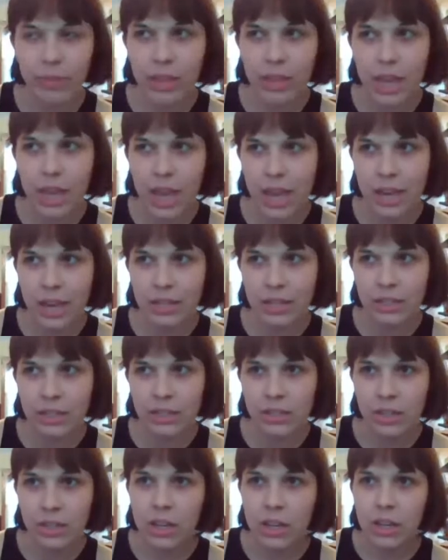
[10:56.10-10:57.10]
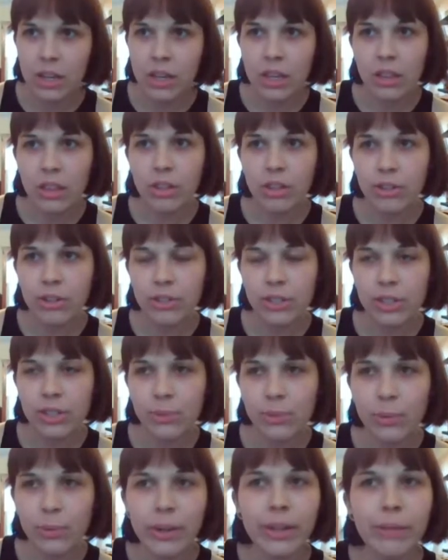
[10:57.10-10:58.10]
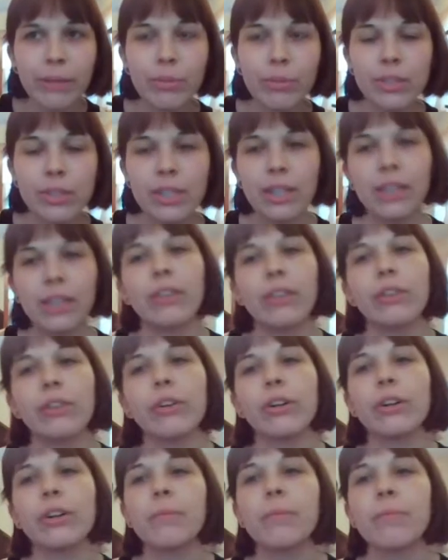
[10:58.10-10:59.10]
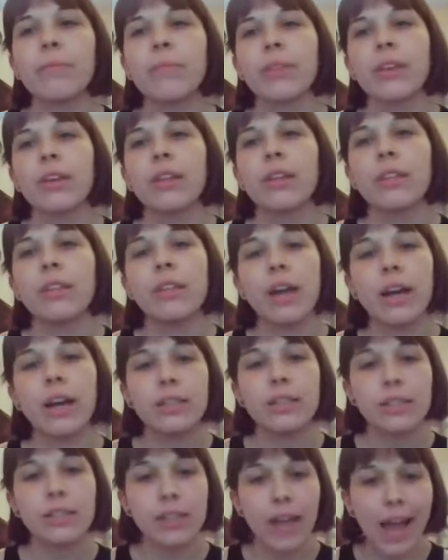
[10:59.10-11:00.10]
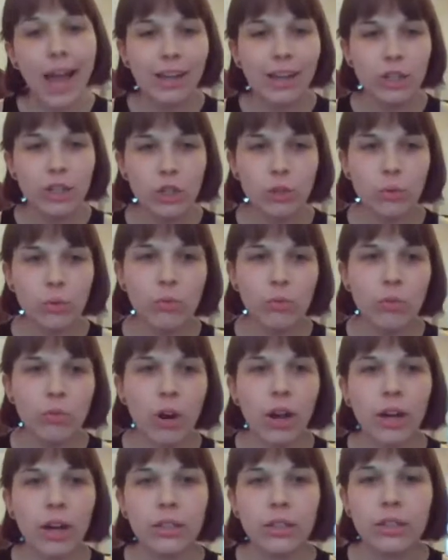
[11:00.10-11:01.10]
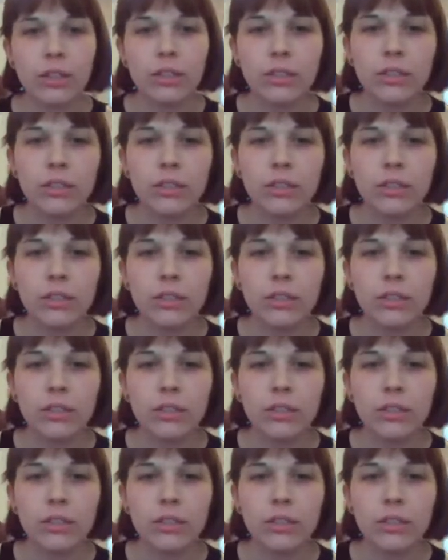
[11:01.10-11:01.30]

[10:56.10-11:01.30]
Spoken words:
And there's this one in particular that is an actual rock